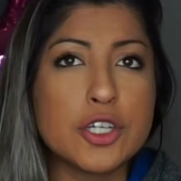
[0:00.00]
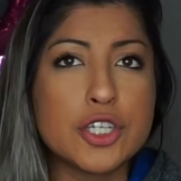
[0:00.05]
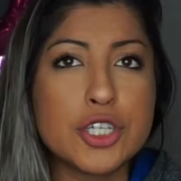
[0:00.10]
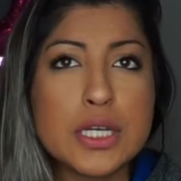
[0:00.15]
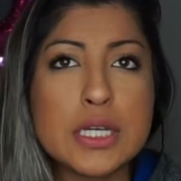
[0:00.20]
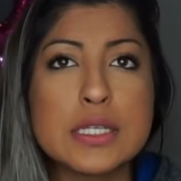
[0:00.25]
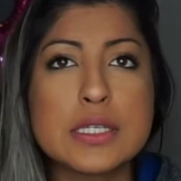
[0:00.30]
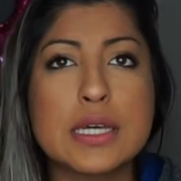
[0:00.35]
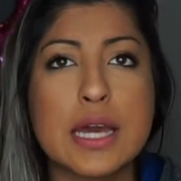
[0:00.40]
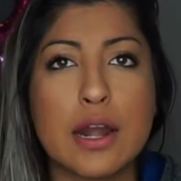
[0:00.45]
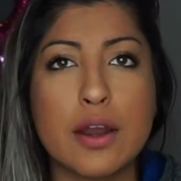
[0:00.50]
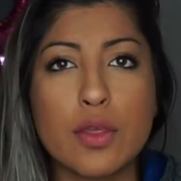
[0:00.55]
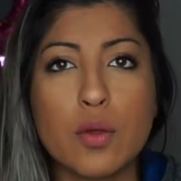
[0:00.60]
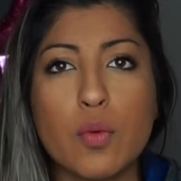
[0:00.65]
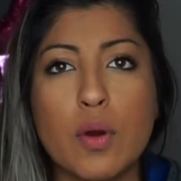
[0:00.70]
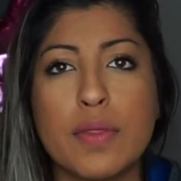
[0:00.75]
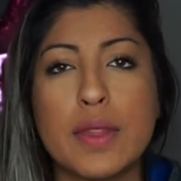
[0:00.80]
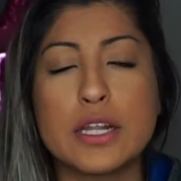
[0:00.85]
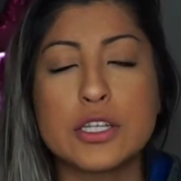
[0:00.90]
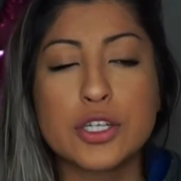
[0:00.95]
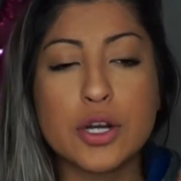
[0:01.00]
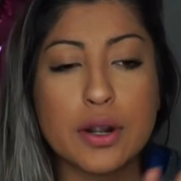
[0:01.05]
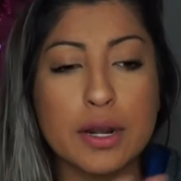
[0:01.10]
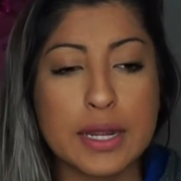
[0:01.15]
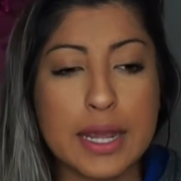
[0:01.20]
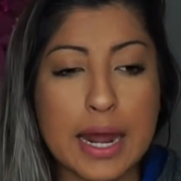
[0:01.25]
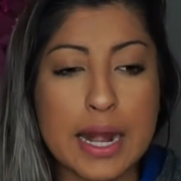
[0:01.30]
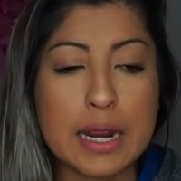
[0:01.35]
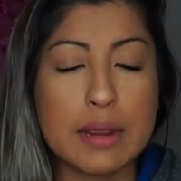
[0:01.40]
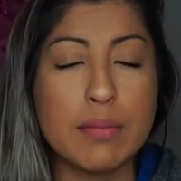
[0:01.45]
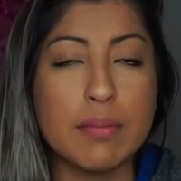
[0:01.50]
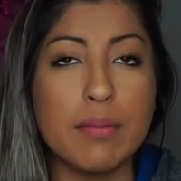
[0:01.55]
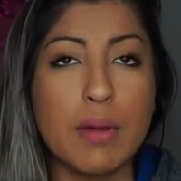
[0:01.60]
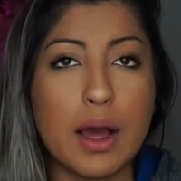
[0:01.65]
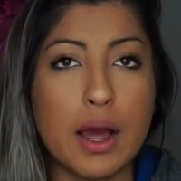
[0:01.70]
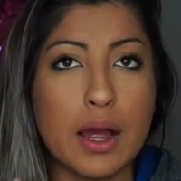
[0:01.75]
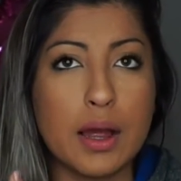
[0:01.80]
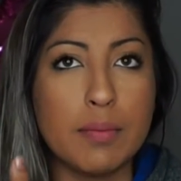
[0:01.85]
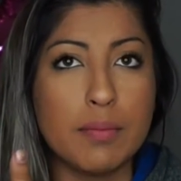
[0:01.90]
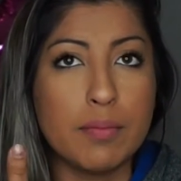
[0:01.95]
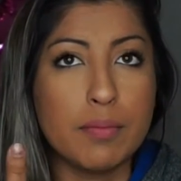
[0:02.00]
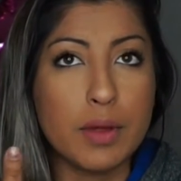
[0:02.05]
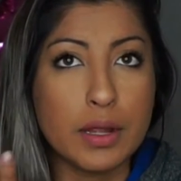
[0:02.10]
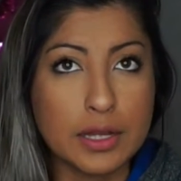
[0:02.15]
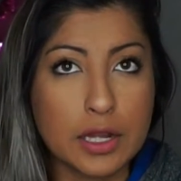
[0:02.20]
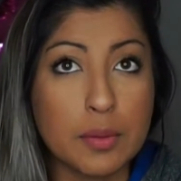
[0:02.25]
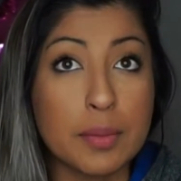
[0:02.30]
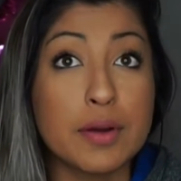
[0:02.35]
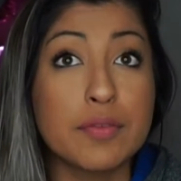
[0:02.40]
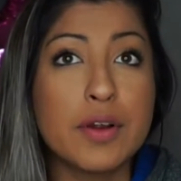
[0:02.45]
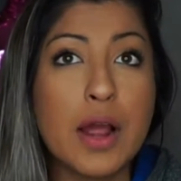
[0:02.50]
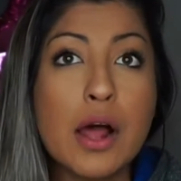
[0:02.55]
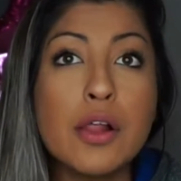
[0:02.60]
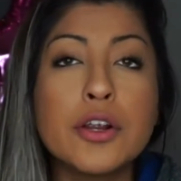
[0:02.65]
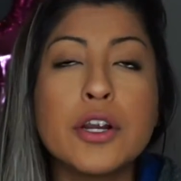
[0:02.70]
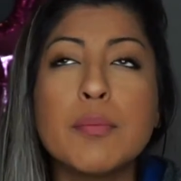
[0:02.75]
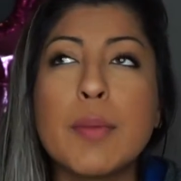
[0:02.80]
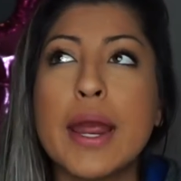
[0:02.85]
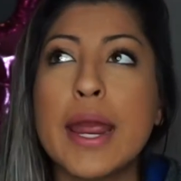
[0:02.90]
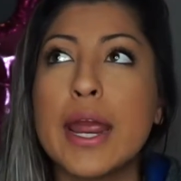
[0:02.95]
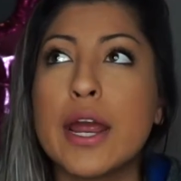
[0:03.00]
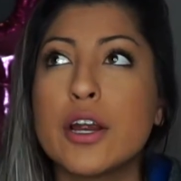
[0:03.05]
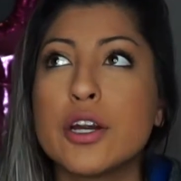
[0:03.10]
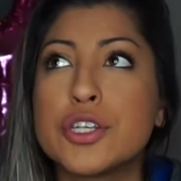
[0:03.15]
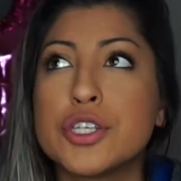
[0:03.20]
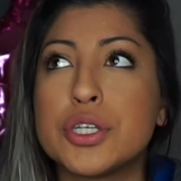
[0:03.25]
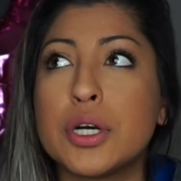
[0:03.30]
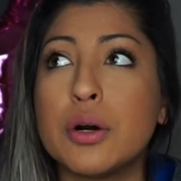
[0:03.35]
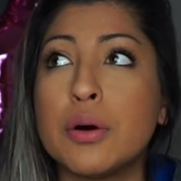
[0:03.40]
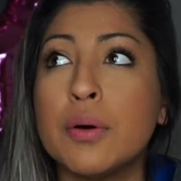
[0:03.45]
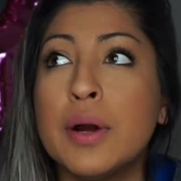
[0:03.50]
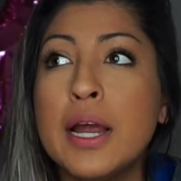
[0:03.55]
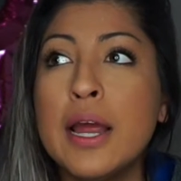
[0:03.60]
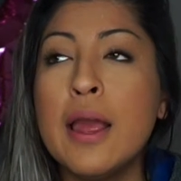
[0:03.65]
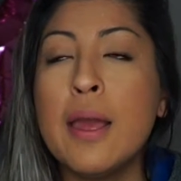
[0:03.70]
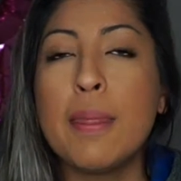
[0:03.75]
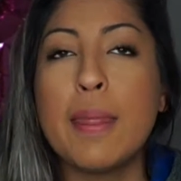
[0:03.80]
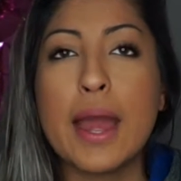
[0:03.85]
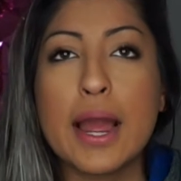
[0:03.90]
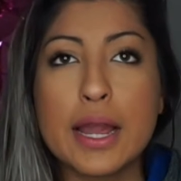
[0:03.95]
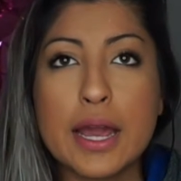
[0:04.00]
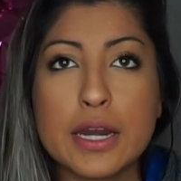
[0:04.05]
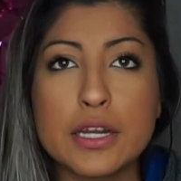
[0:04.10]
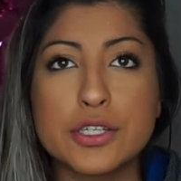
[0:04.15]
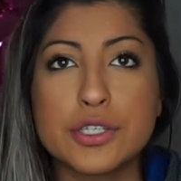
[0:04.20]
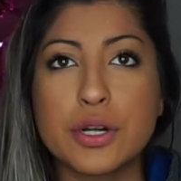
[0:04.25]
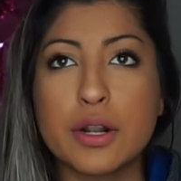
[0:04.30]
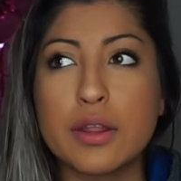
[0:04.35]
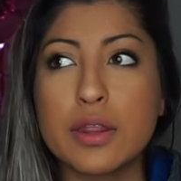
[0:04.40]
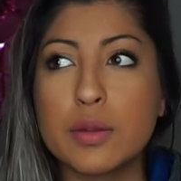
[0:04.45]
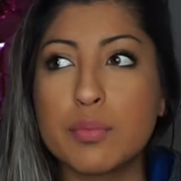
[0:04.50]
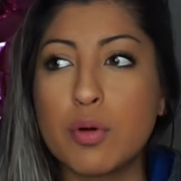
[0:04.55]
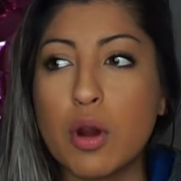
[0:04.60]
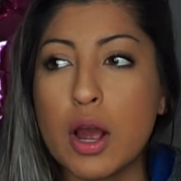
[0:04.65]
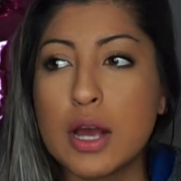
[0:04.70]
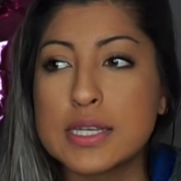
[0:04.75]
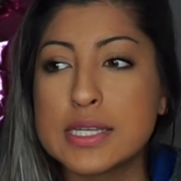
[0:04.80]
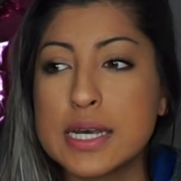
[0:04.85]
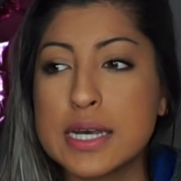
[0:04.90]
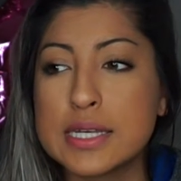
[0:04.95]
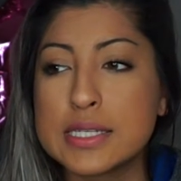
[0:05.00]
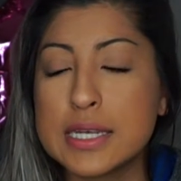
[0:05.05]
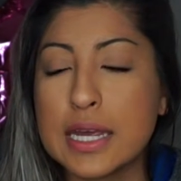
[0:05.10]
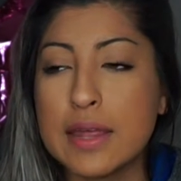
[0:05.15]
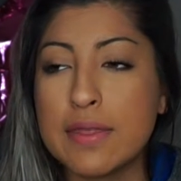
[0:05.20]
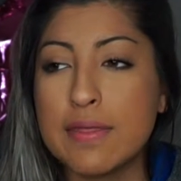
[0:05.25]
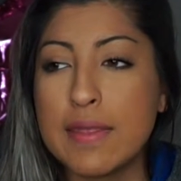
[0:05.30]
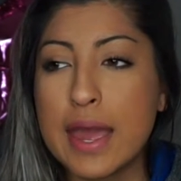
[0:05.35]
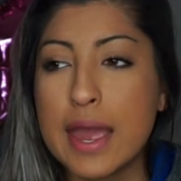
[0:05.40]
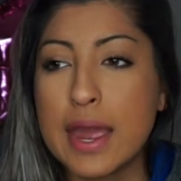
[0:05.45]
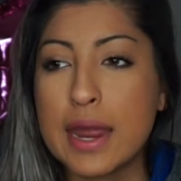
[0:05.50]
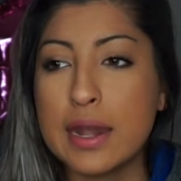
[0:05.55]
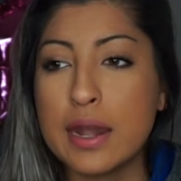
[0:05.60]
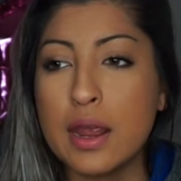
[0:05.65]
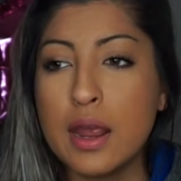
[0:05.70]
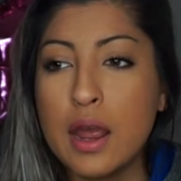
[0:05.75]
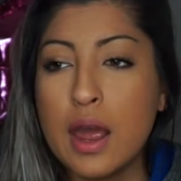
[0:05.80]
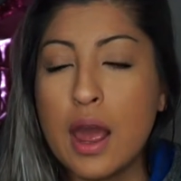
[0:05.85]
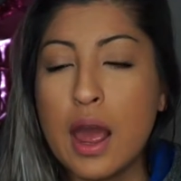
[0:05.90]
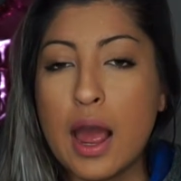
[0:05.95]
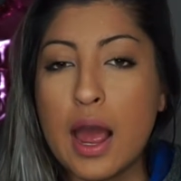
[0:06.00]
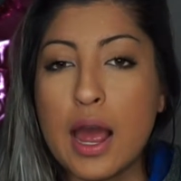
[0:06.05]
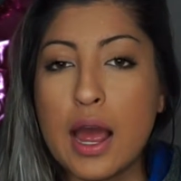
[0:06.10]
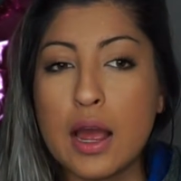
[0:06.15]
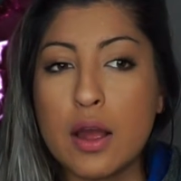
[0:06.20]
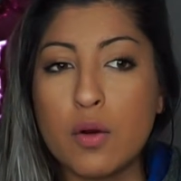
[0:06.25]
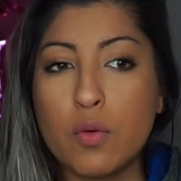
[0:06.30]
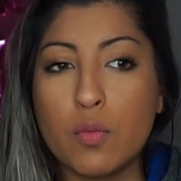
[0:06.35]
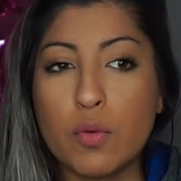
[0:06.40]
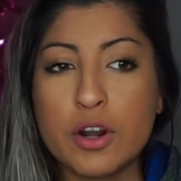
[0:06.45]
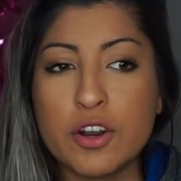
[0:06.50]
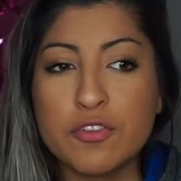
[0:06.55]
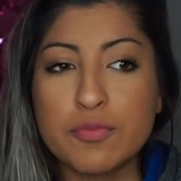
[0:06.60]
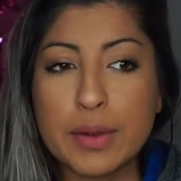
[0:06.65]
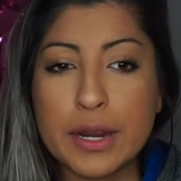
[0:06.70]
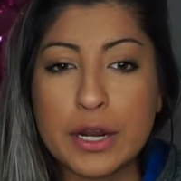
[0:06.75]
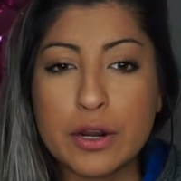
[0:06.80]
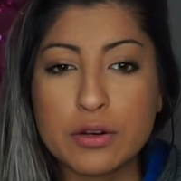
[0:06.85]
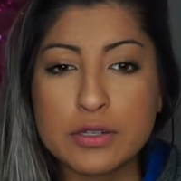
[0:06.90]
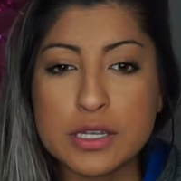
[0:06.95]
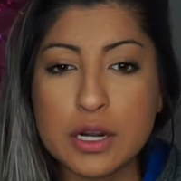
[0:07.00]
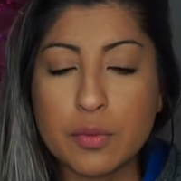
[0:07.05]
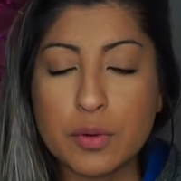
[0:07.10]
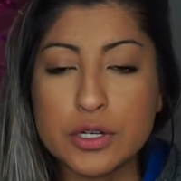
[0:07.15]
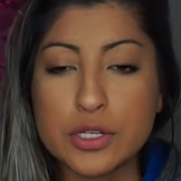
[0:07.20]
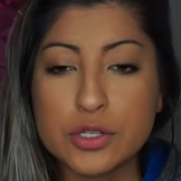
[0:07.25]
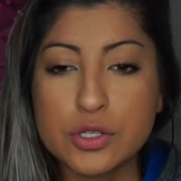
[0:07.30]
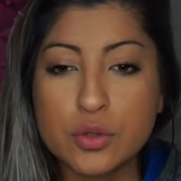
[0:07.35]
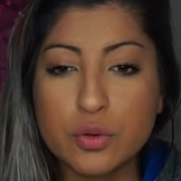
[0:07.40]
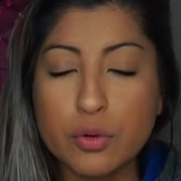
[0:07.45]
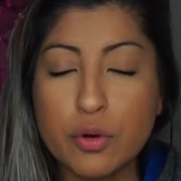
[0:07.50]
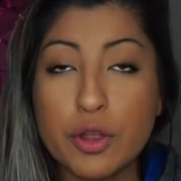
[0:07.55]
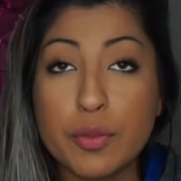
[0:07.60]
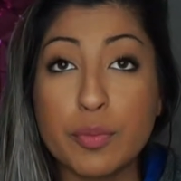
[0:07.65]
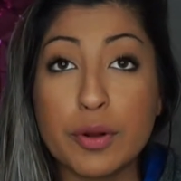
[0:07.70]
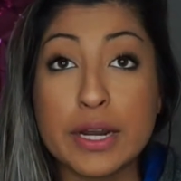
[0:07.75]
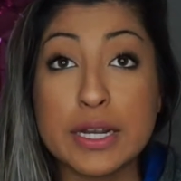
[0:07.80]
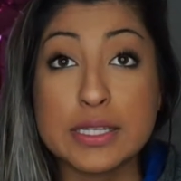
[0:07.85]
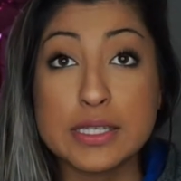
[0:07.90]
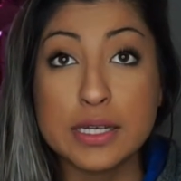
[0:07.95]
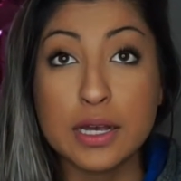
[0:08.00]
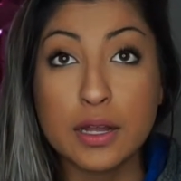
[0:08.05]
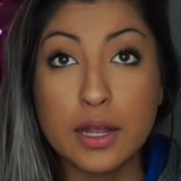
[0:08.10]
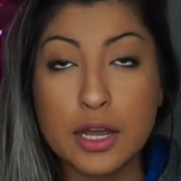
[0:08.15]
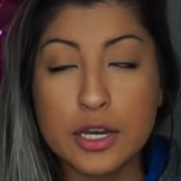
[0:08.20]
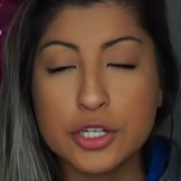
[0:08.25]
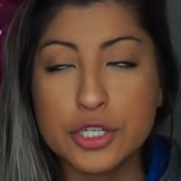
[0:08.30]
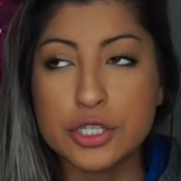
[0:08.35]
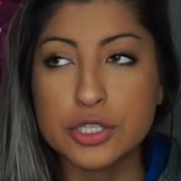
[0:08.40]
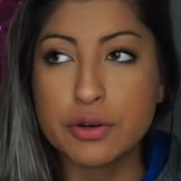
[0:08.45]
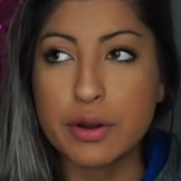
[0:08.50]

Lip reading: she's kind of the one that started getting a little bit of color in my hair, so that kind of started the process. And then one of my girls that I went to school with, Brittany Sella, she's